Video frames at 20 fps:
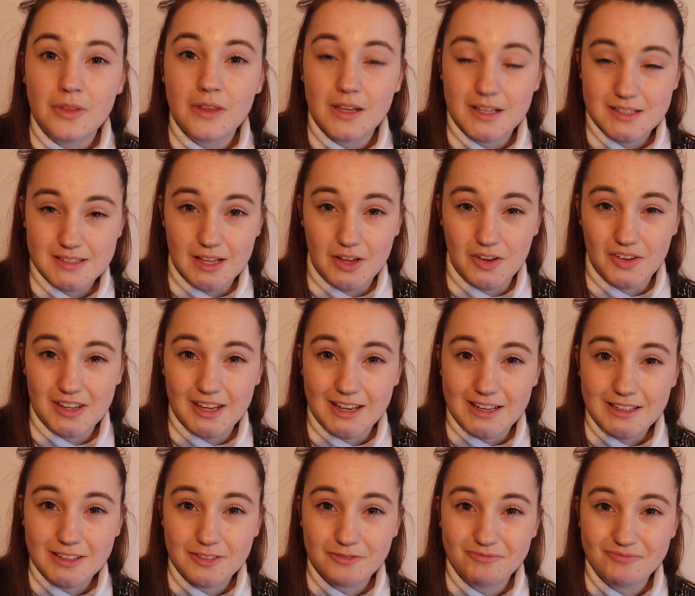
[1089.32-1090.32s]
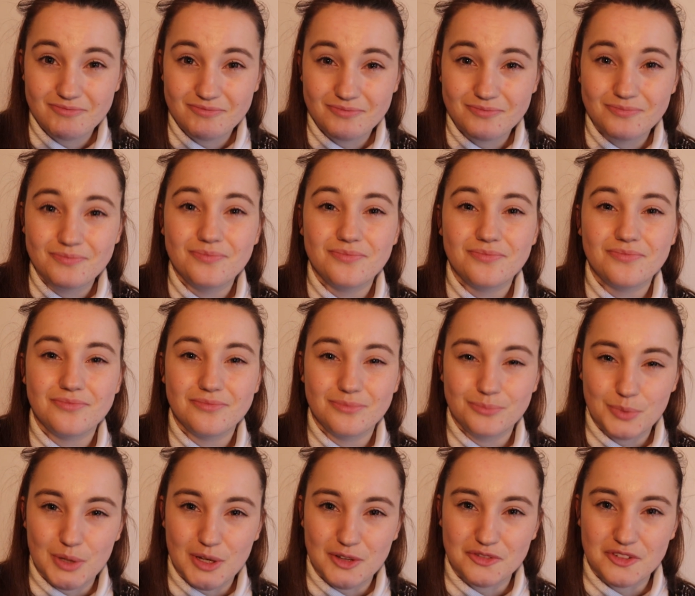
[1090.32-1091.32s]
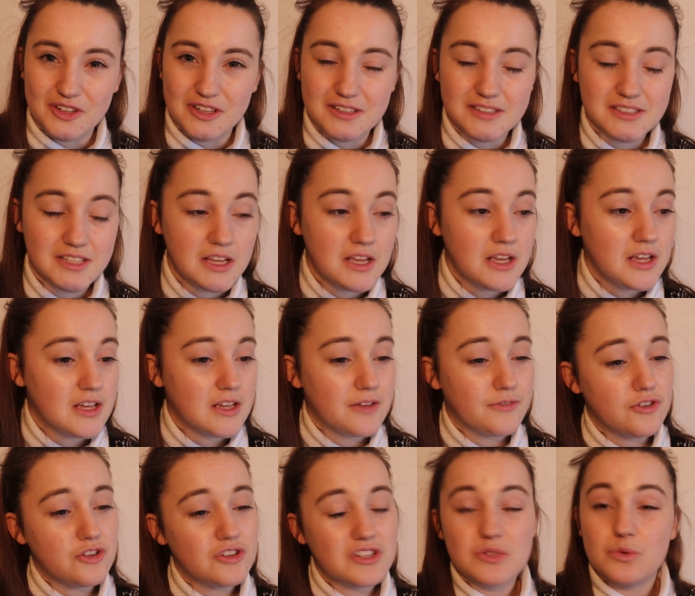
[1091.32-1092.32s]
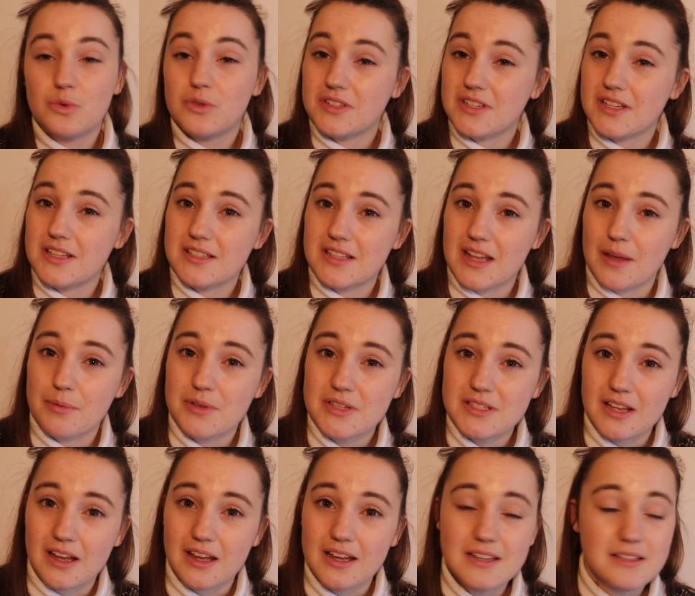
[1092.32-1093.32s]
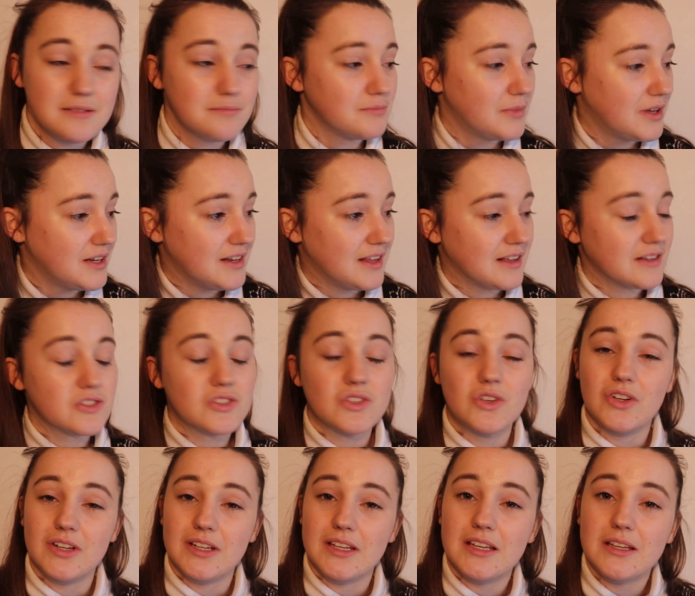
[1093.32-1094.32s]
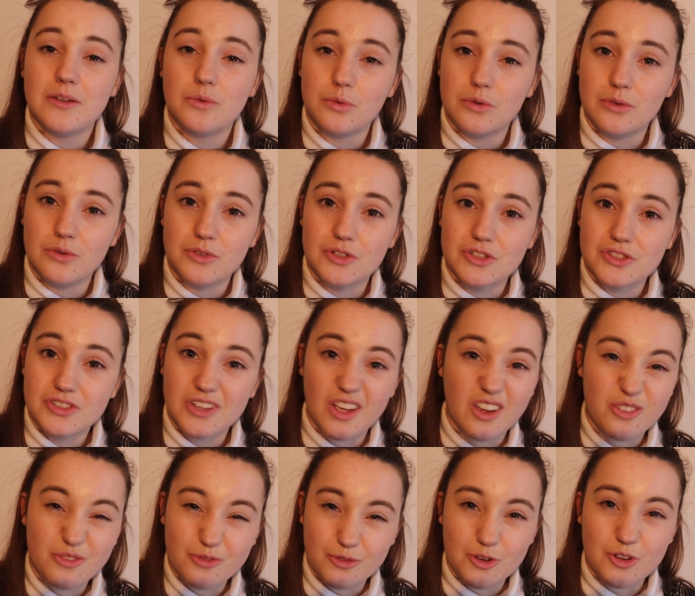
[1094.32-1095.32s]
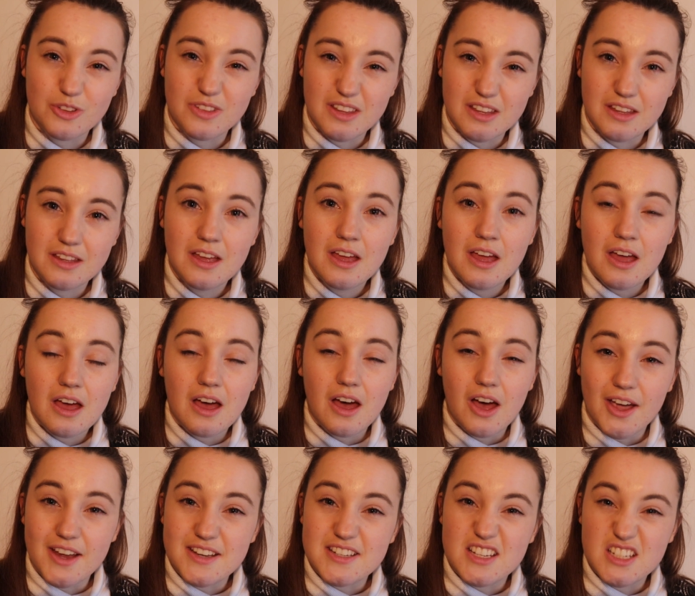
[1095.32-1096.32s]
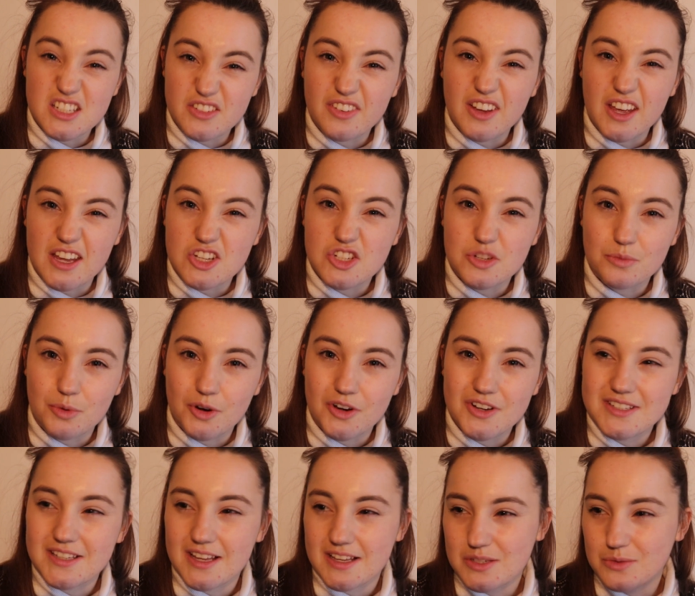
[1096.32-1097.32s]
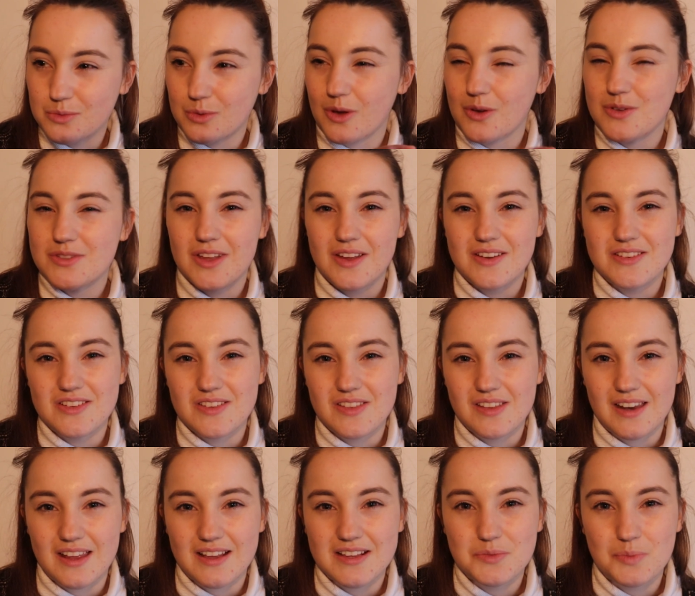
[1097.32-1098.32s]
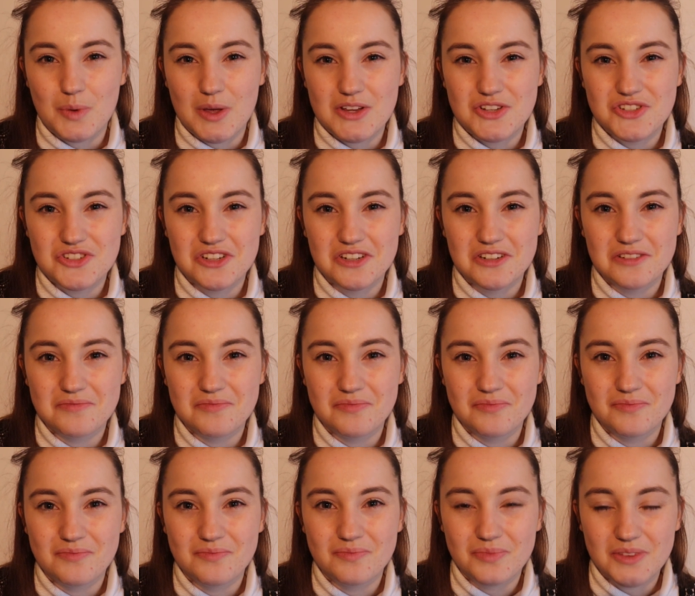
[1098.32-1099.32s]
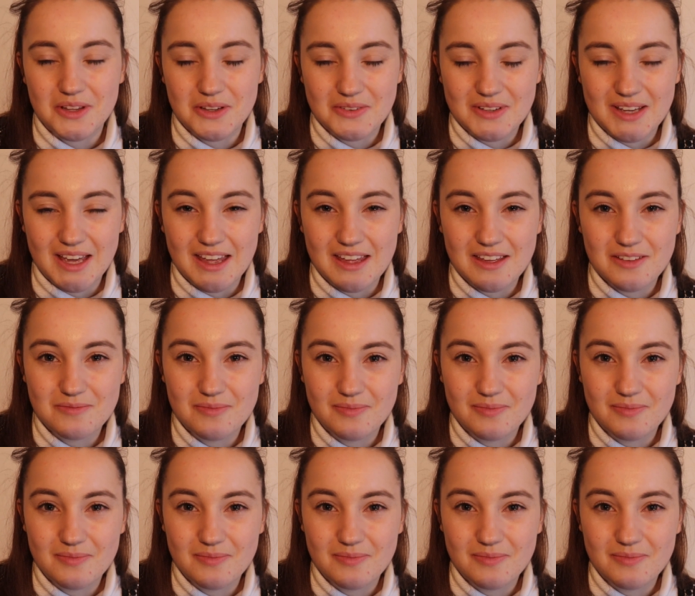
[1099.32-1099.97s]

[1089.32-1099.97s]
Is that okay? Perfect. If you just want to step aside, my next colleague will just go through the identification process whilst I do the next patient. Okay?